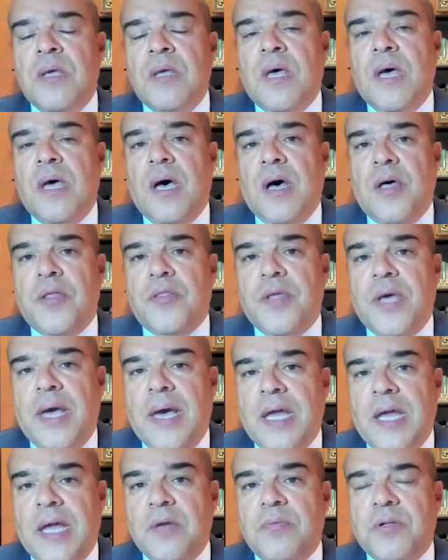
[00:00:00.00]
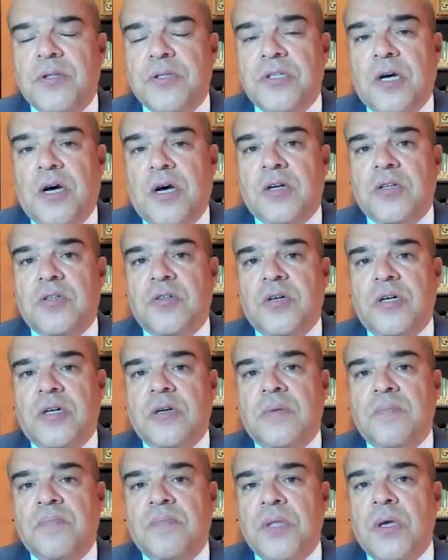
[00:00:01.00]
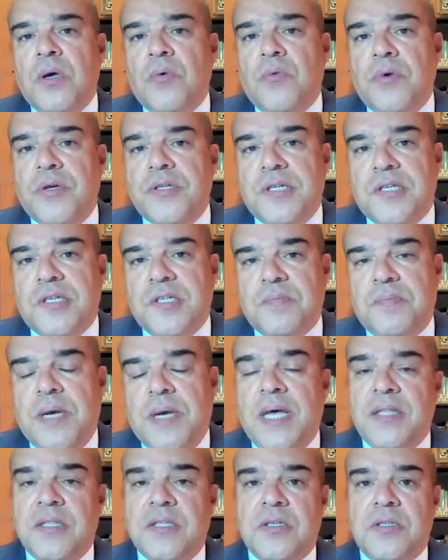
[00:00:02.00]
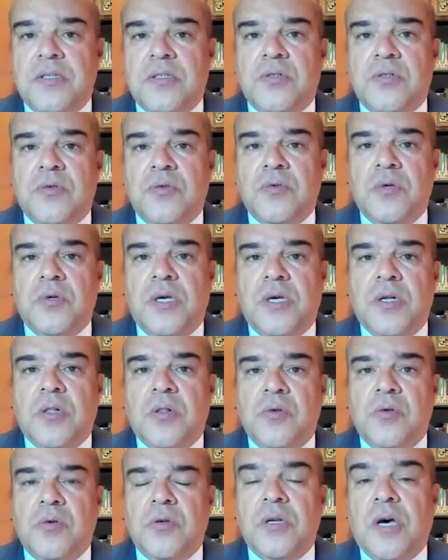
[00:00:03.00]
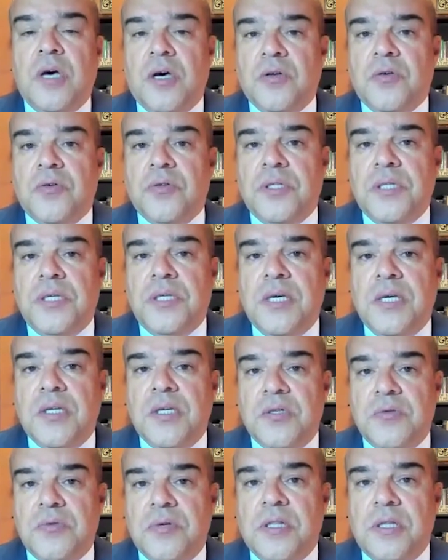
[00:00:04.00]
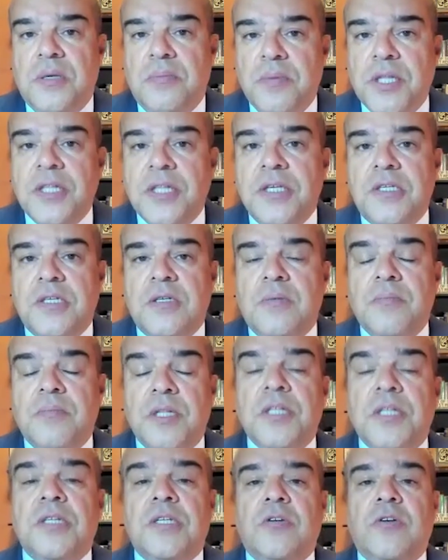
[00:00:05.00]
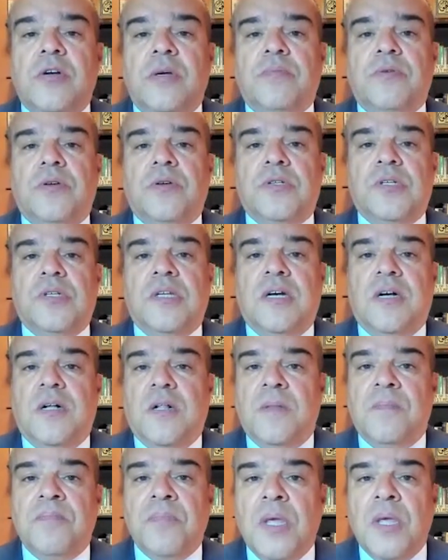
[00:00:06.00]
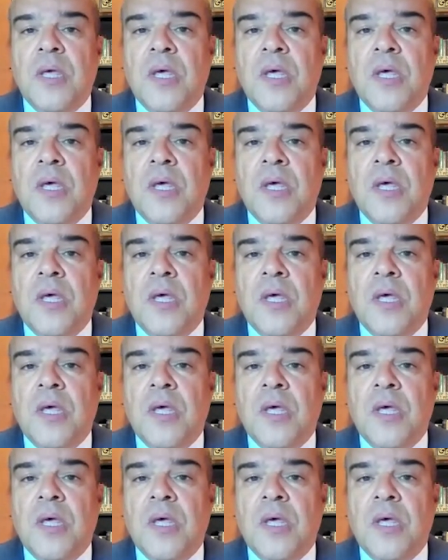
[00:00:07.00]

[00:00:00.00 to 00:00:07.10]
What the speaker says: the Hannibal Doctrine was expanded to include not only Israeli military personnel,